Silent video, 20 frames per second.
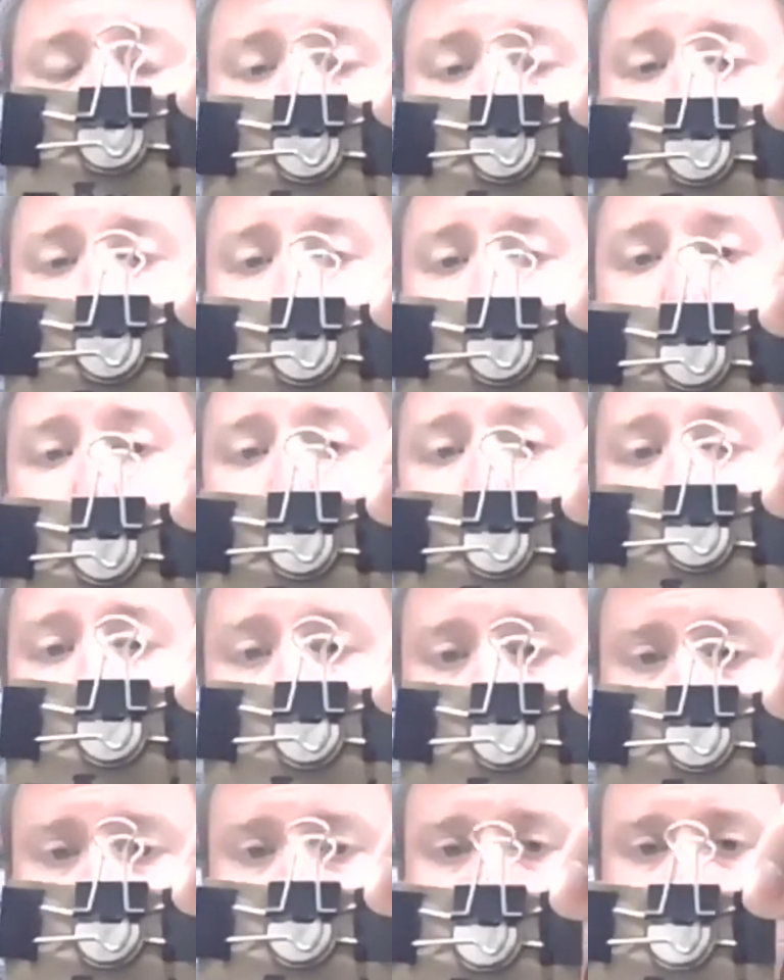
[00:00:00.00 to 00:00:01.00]
is gonna be our
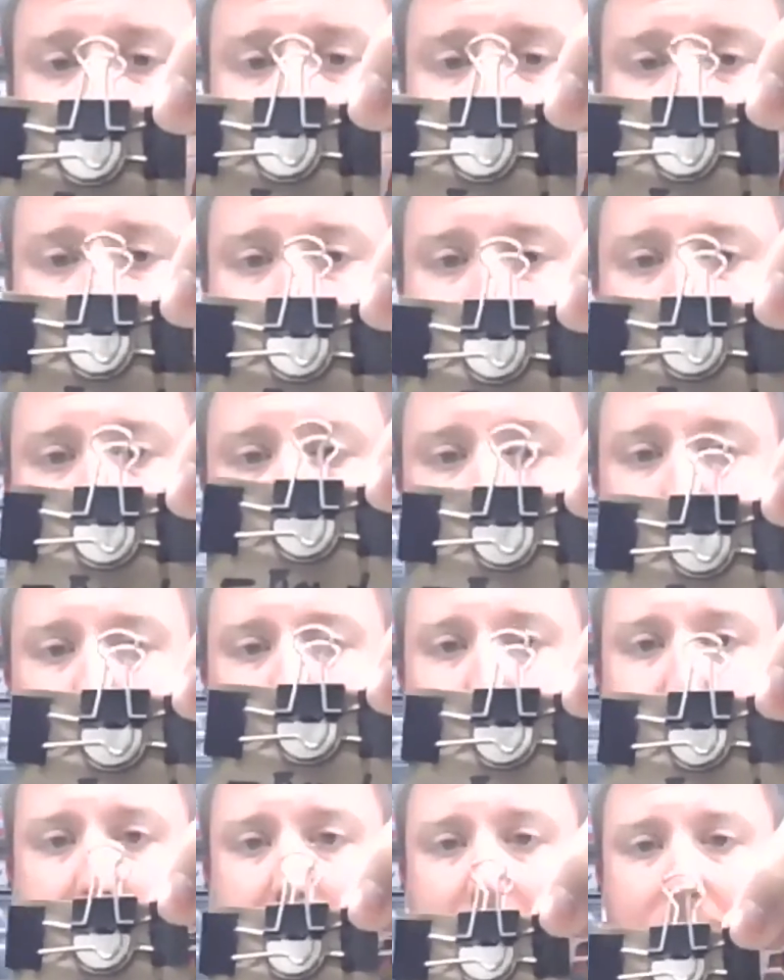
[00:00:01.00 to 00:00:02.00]
positive terminal for
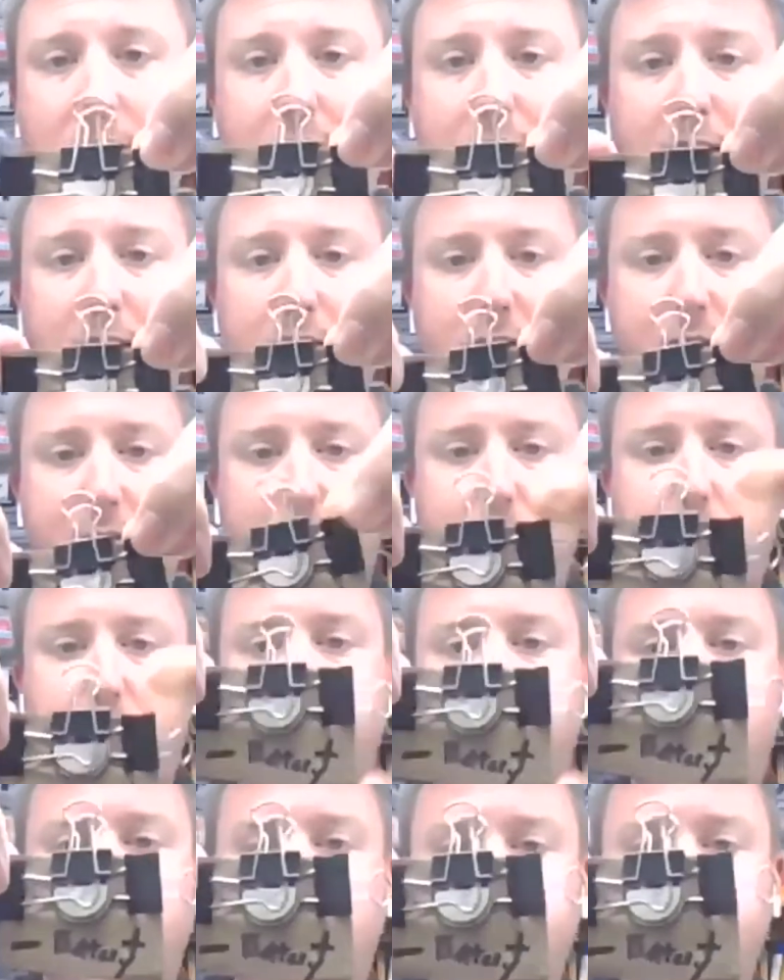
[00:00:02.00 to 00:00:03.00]
our battery. And this
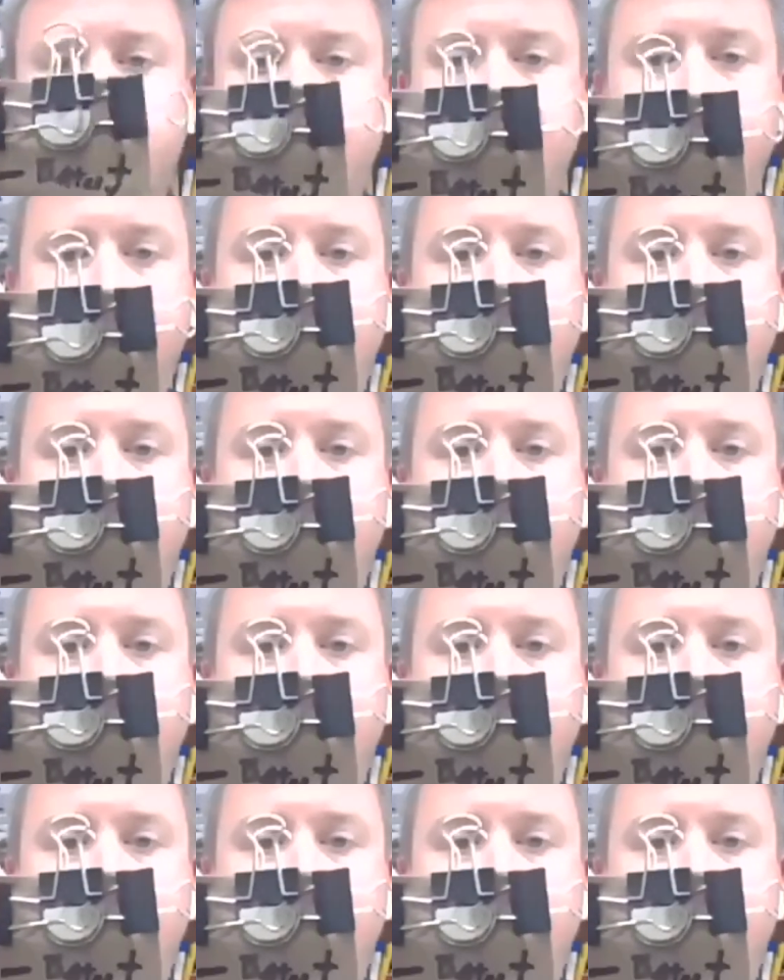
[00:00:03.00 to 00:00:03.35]
where I'm holding